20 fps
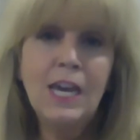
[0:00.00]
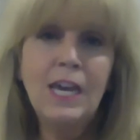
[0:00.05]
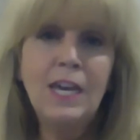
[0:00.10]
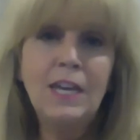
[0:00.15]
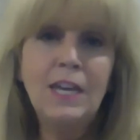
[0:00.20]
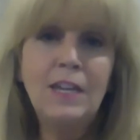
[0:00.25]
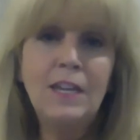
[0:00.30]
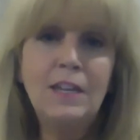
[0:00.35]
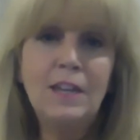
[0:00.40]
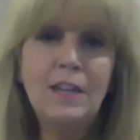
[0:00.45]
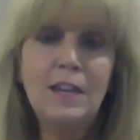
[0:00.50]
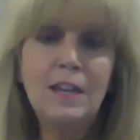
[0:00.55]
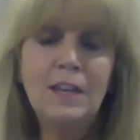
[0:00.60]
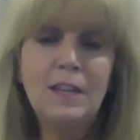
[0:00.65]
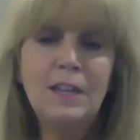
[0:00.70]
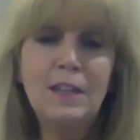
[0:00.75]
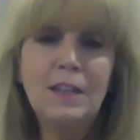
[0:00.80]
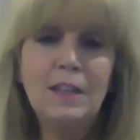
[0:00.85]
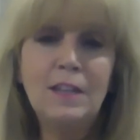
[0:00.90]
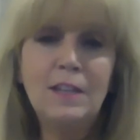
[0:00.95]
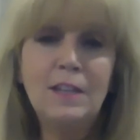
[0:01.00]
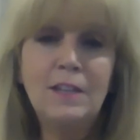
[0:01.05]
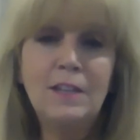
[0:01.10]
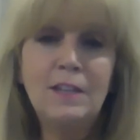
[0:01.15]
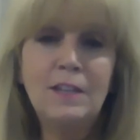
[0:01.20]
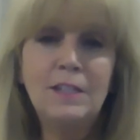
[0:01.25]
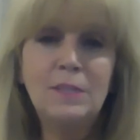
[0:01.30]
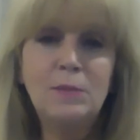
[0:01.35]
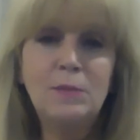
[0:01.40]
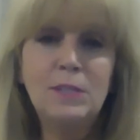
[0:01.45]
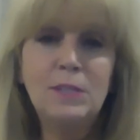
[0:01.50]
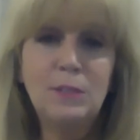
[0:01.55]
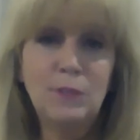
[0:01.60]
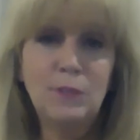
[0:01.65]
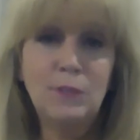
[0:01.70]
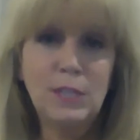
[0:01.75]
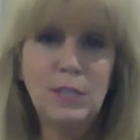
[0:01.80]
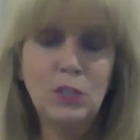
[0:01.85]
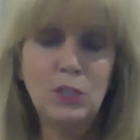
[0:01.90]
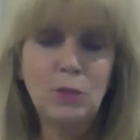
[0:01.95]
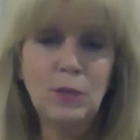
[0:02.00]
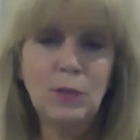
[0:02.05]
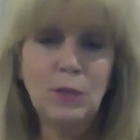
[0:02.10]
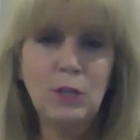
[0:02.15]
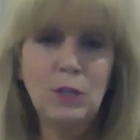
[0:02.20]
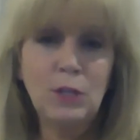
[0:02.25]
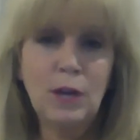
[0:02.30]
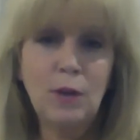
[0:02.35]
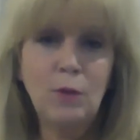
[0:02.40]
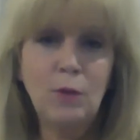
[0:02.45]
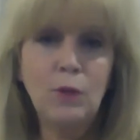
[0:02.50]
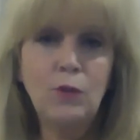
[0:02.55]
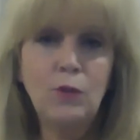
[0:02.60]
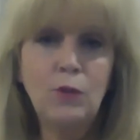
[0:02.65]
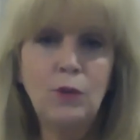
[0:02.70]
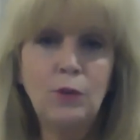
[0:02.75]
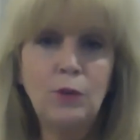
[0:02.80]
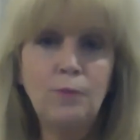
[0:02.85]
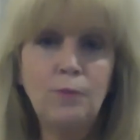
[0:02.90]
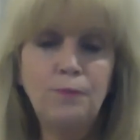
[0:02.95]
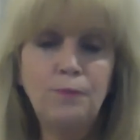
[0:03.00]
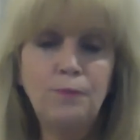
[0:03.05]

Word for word: in the specific situation that I went through.